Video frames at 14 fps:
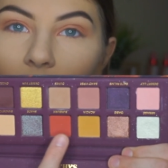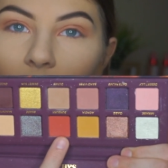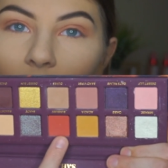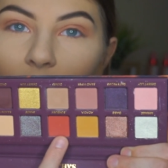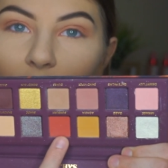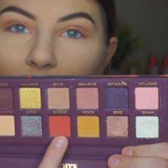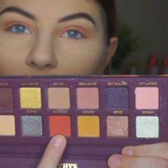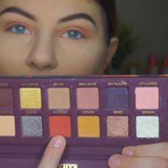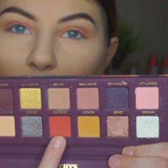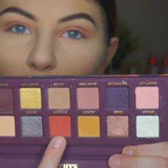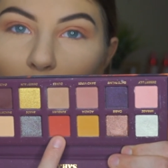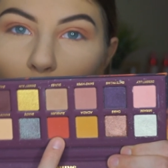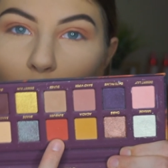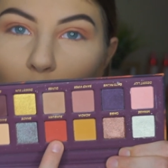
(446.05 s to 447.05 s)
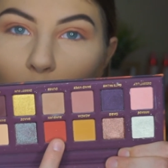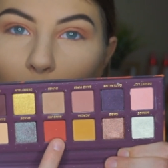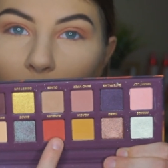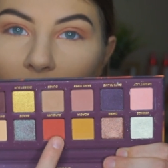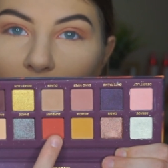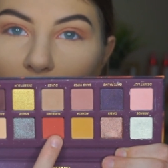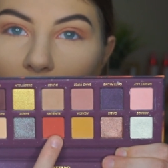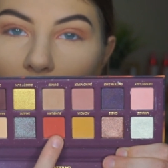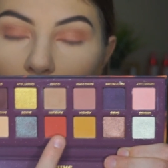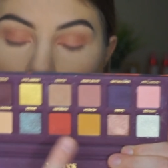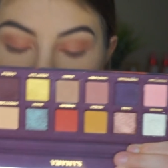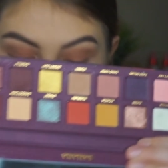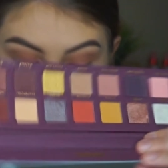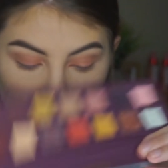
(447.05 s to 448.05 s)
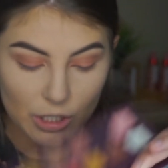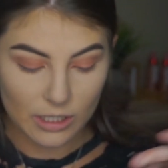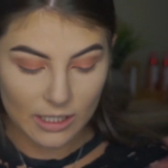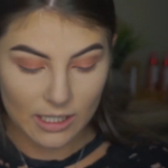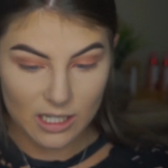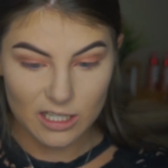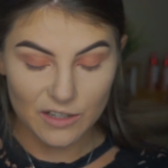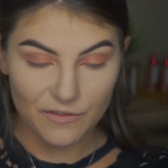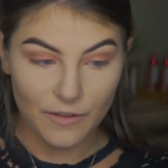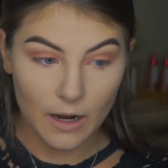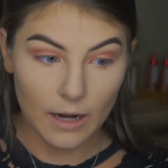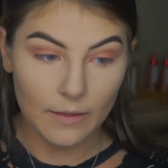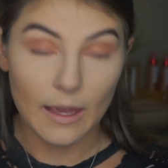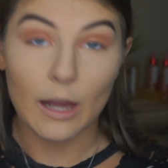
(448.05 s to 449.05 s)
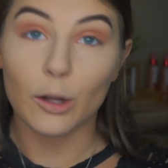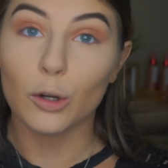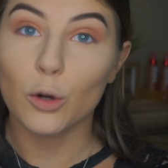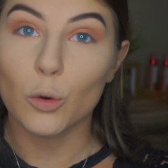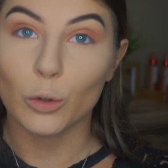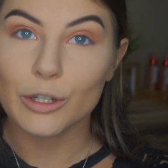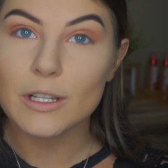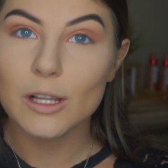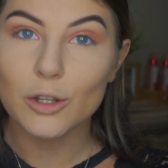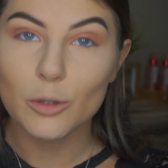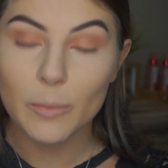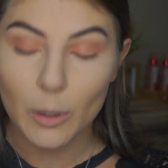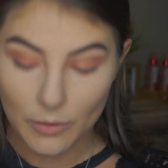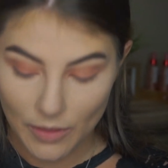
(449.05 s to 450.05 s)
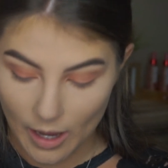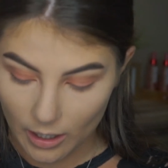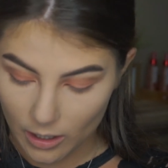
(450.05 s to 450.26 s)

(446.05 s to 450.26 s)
It's just like a darker peach color and we're just going to define the outer corners a little bit with that